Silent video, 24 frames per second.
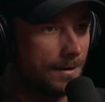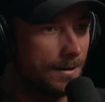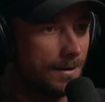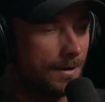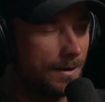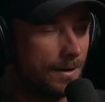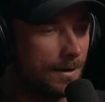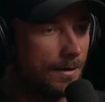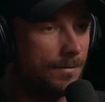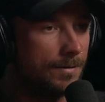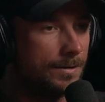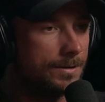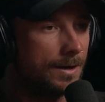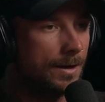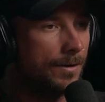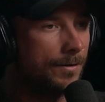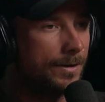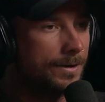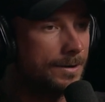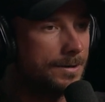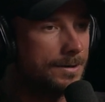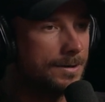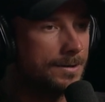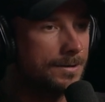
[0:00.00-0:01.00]
it was
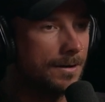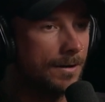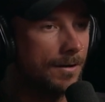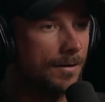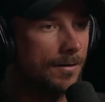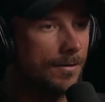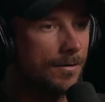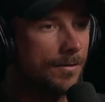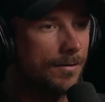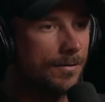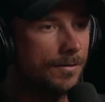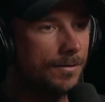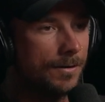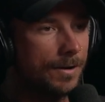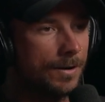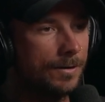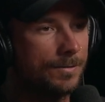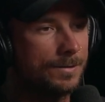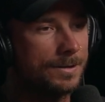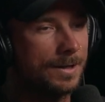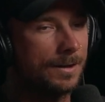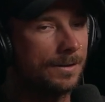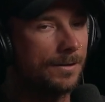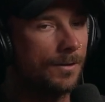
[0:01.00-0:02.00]
always so it
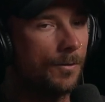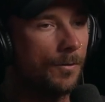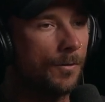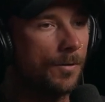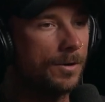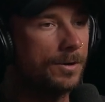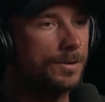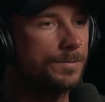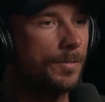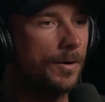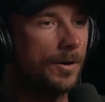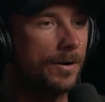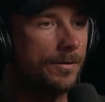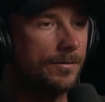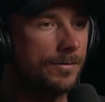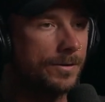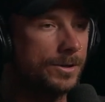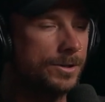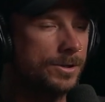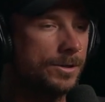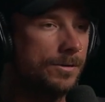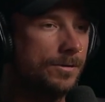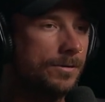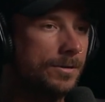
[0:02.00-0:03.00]
was like the worst part of a
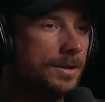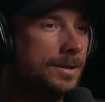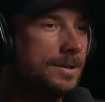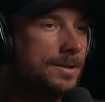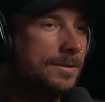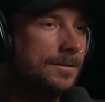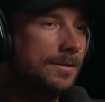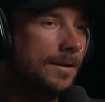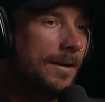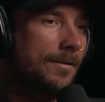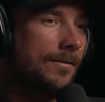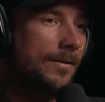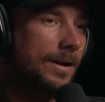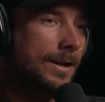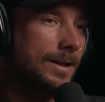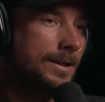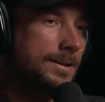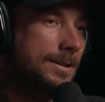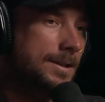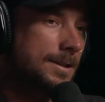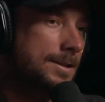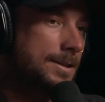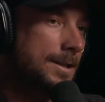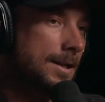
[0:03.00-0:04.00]
shoot because you have like a
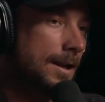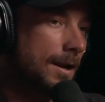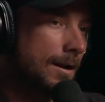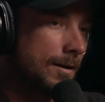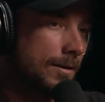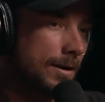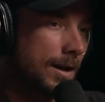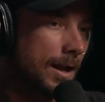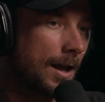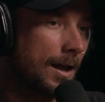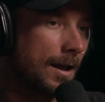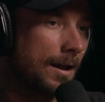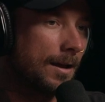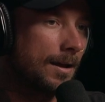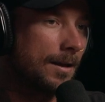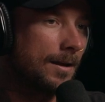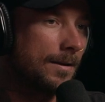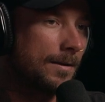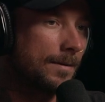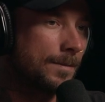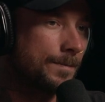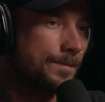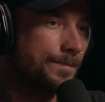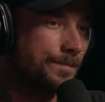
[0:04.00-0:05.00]
16 hour day
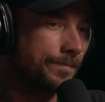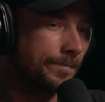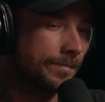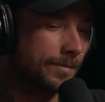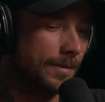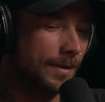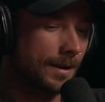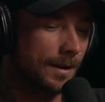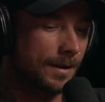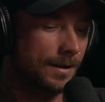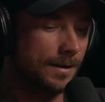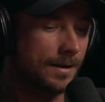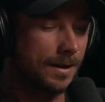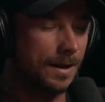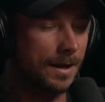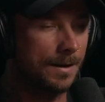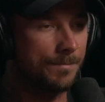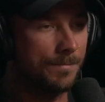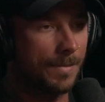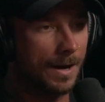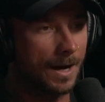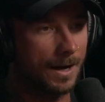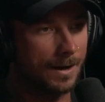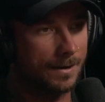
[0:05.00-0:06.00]
you
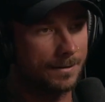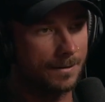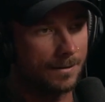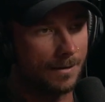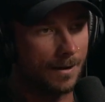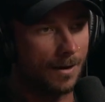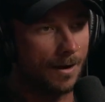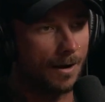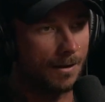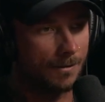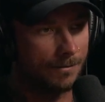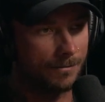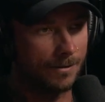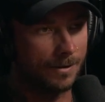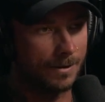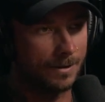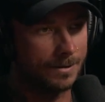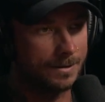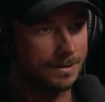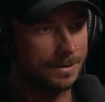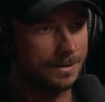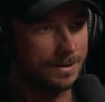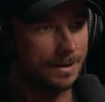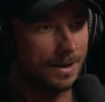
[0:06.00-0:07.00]
get back to the
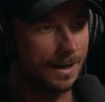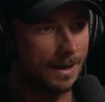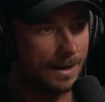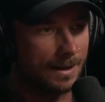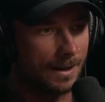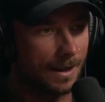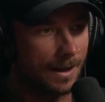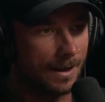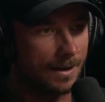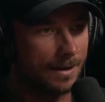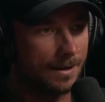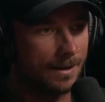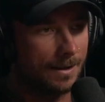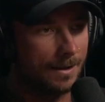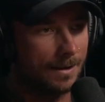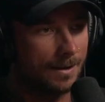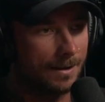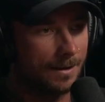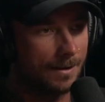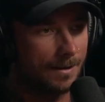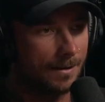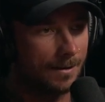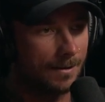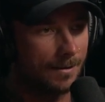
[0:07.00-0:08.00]
office and like
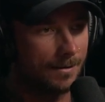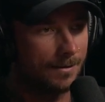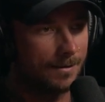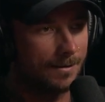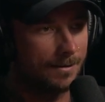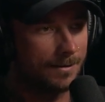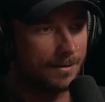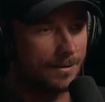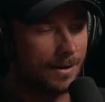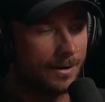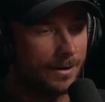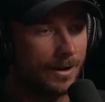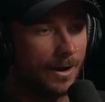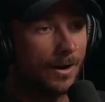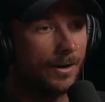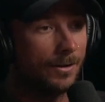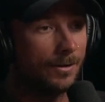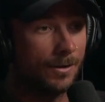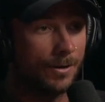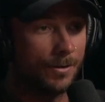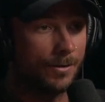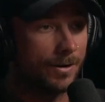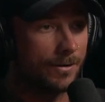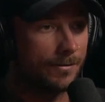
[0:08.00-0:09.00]
you had to
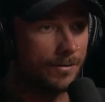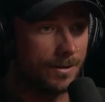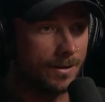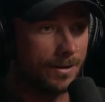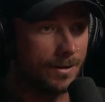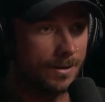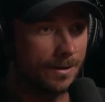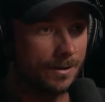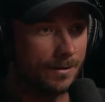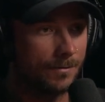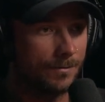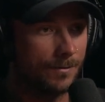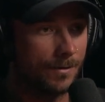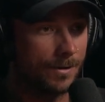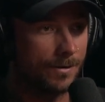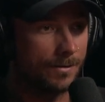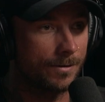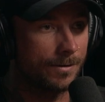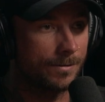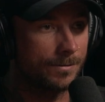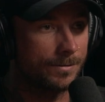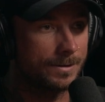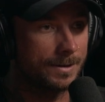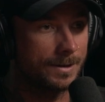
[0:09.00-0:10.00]
unload everything yeah.
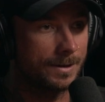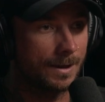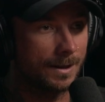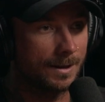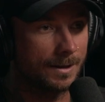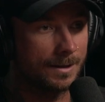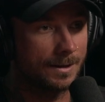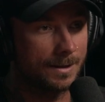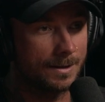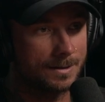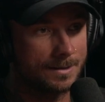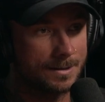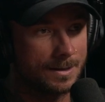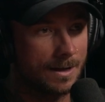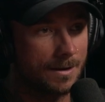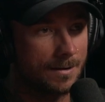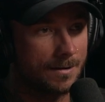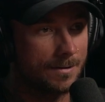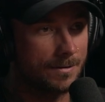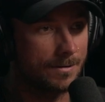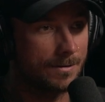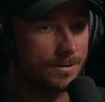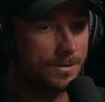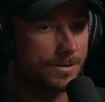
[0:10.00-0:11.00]
whether it was in like the
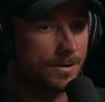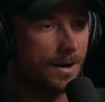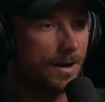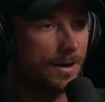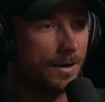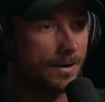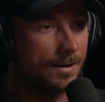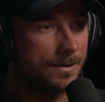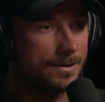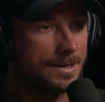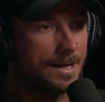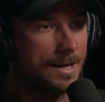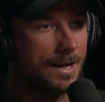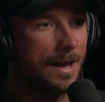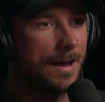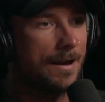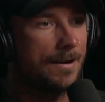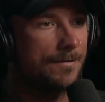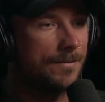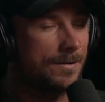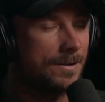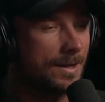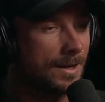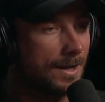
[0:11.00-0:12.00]
Xterra or the truck it's like
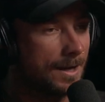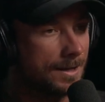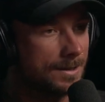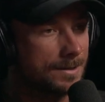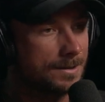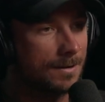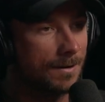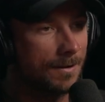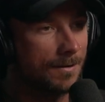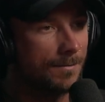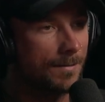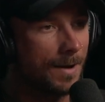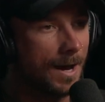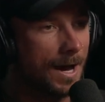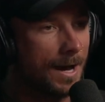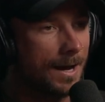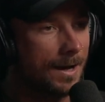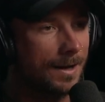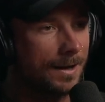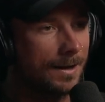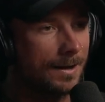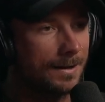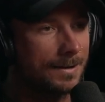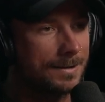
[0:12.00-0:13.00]
everything has to go
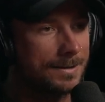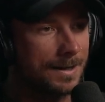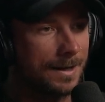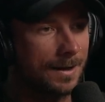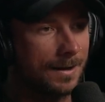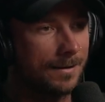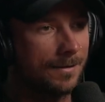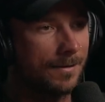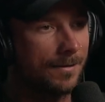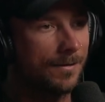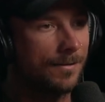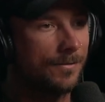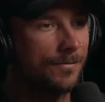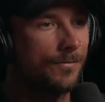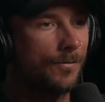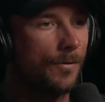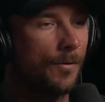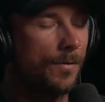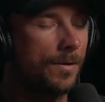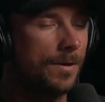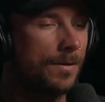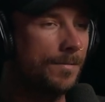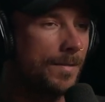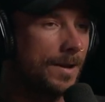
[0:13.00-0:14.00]
back and it's like another
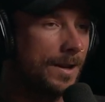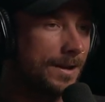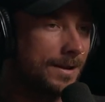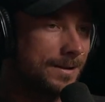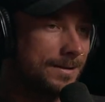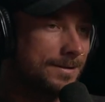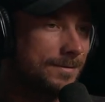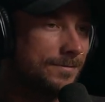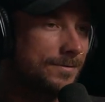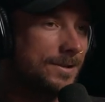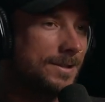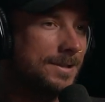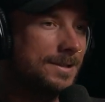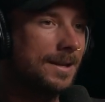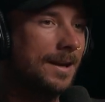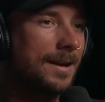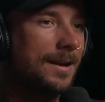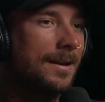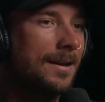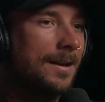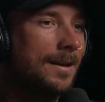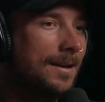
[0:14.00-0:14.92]
40 minutes of just like